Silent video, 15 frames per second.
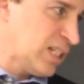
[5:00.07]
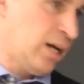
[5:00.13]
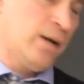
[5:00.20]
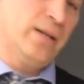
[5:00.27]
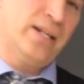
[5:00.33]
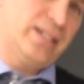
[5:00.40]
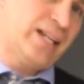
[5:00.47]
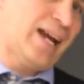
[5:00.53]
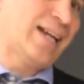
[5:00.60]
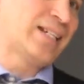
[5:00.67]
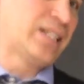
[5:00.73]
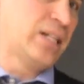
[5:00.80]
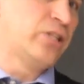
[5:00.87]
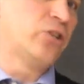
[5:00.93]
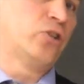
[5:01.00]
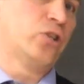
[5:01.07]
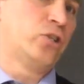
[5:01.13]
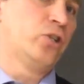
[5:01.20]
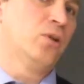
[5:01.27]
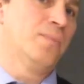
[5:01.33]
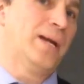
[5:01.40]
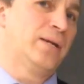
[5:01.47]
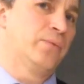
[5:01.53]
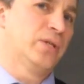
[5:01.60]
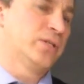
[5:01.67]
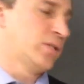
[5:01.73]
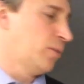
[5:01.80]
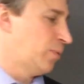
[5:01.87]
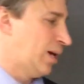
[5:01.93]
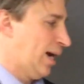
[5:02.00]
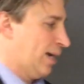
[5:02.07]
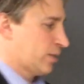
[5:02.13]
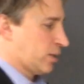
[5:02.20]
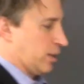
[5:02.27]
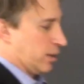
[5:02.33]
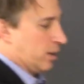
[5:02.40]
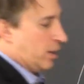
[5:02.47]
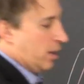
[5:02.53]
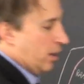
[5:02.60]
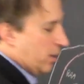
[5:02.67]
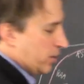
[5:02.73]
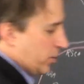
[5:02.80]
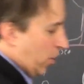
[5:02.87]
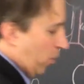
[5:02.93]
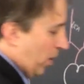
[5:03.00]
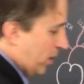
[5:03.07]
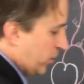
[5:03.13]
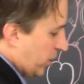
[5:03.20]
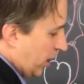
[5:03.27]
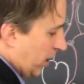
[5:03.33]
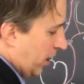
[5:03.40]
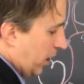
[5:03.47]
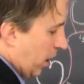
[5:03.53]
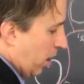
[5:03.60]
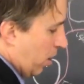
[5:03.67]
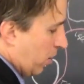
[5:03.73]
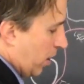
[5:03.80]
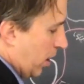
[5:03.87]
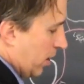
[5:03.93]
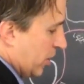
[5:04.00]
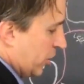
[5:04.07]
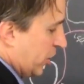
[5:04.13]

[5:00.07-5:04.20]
on the test. These are the two main ones that we're asking. So one's going to go on the